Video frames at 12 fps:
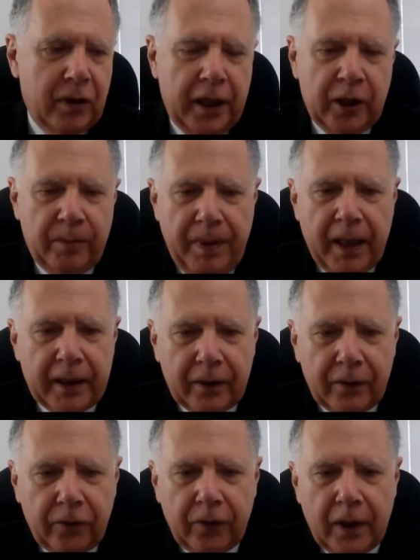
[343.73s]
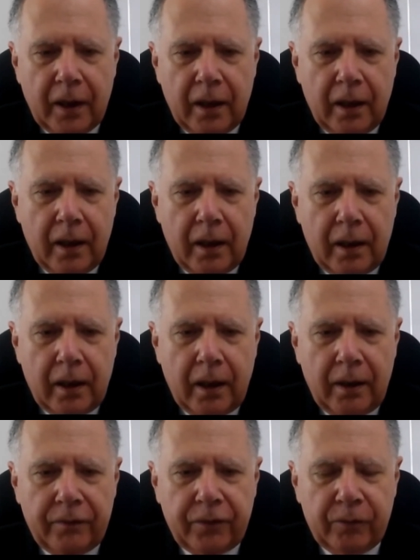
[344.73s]
independents
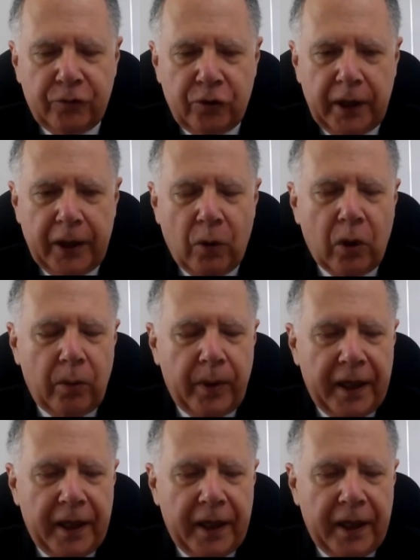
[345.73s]
from drilling oil.